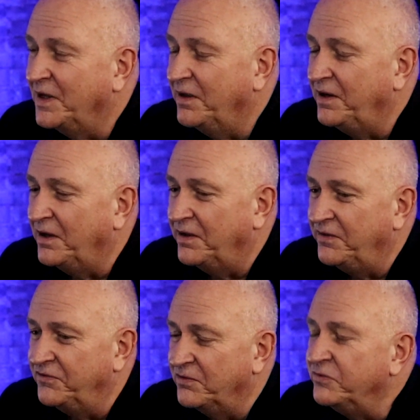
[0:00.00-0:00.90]
And
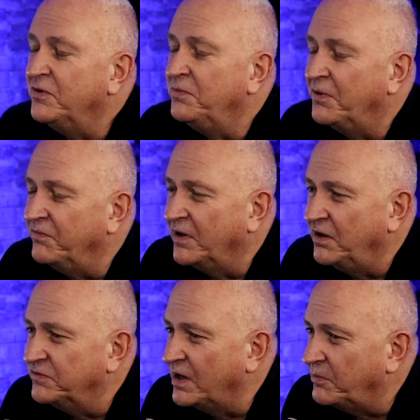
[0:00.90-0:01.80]
these are two perfect
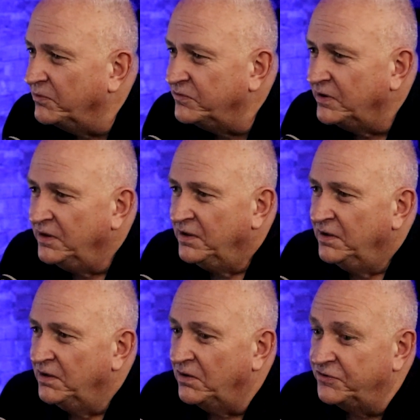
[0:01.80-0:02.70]
examples,
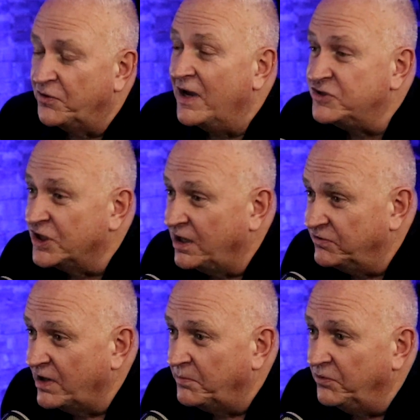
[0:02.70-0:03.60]
or tragic
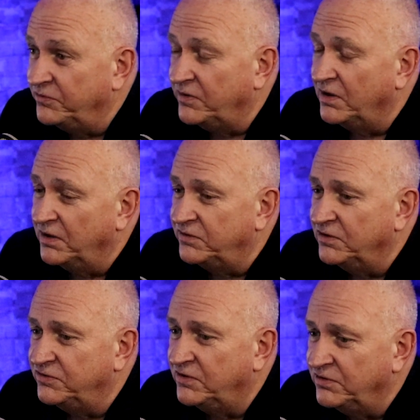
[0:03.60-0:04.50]
examples,
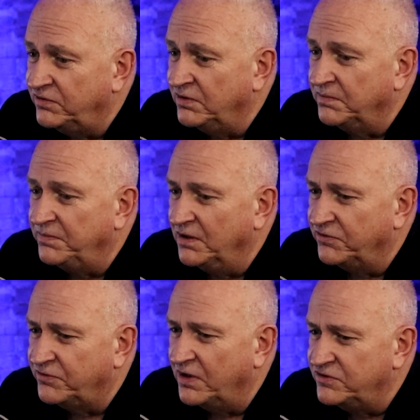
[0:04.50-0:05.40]
to
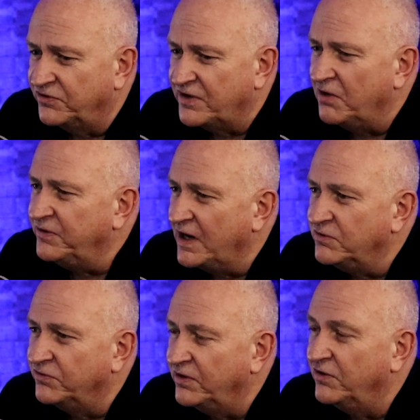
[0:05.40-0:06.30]
illustrate just how
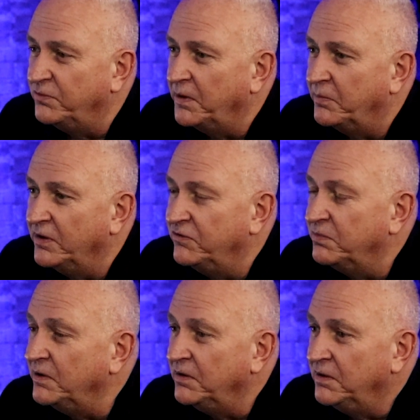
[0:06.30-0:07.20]
dangerous it is to be a
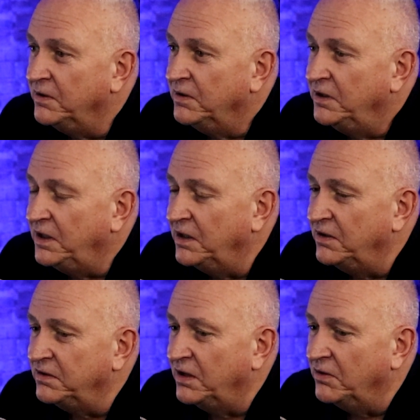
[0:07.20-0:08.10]
policeman
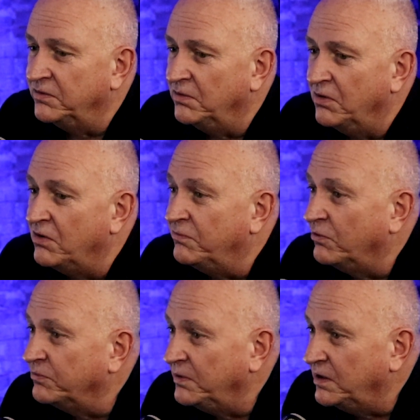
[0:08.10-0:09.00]
and, you know, do law
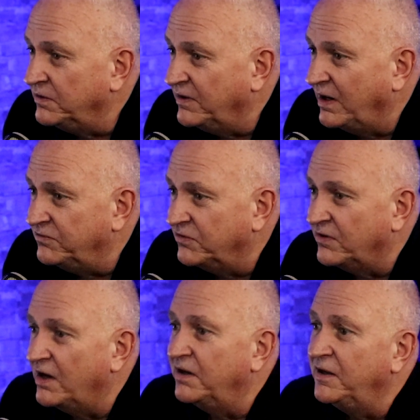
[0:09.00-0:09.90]
enforcement in today's
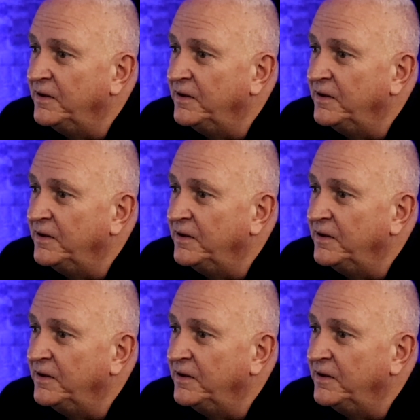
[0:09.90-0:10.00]
society.